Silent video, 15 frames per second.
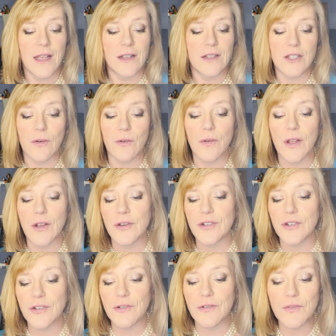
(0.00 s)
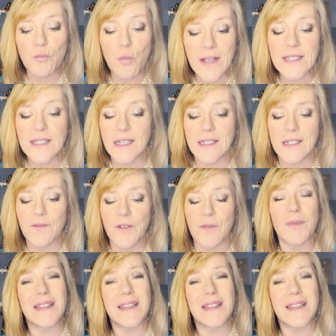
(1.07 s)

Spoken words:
So, West 65th,